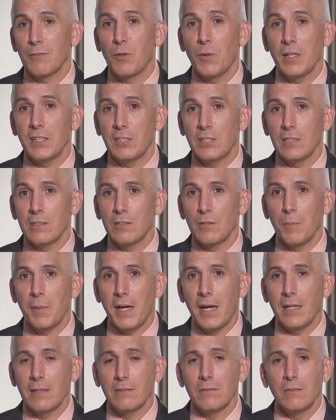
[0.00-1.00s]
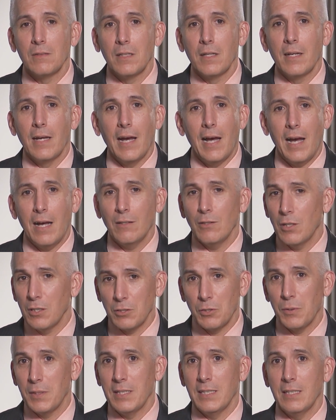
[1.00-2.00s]
of questions about, how
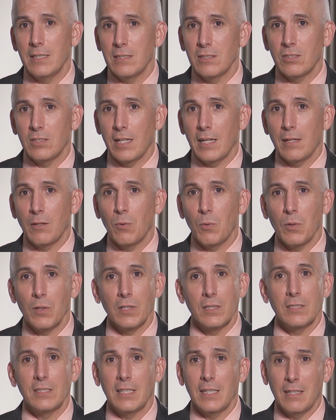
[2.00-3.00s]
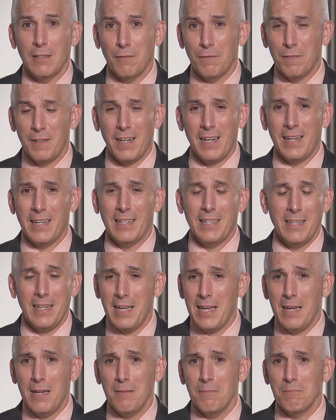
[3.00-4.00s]
long do I need to stay quarantined if I
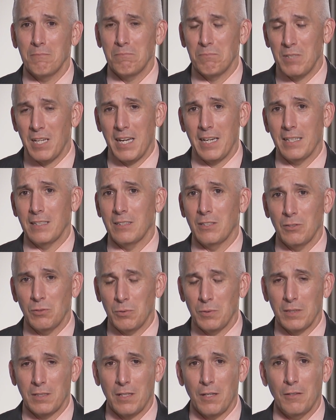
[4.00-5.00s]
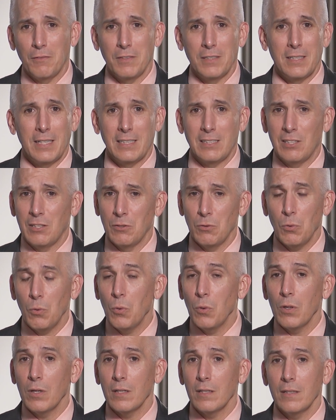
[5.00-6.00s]
am diagnosed with COVID-19
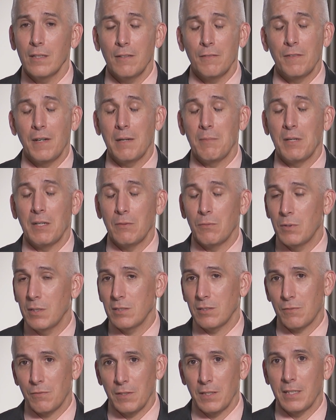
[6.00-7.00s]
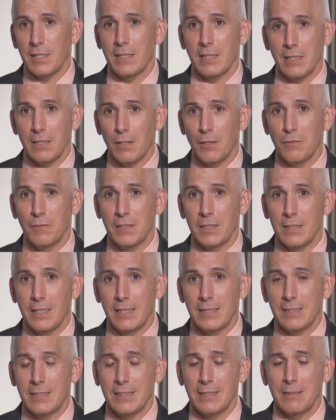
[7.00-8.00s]
or if I'm at risk for getting
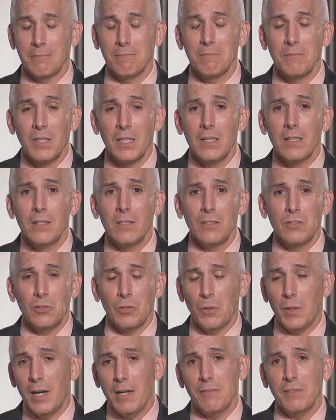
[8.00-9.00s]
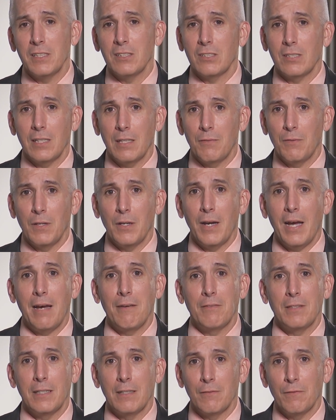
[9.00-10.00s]
COVID-19? So obviously, if you
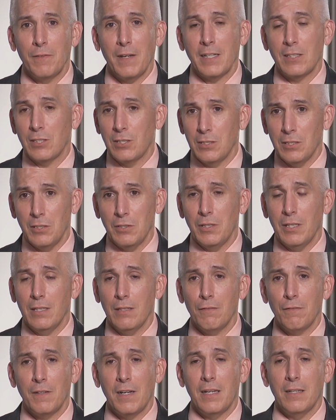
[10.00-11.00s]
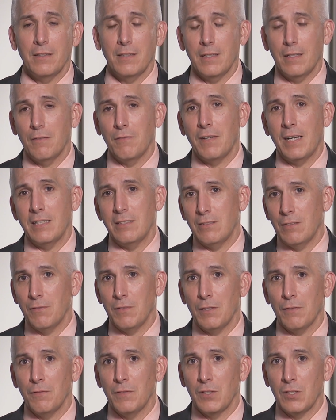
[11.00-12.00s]
have the infection, you need to follow the advice of
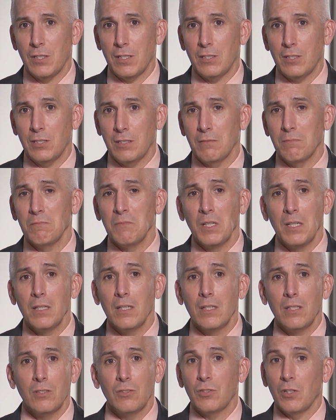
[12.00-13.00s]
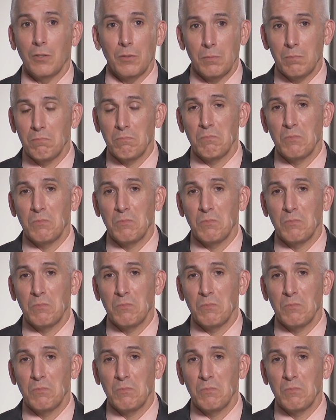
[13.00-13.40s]
your physician. So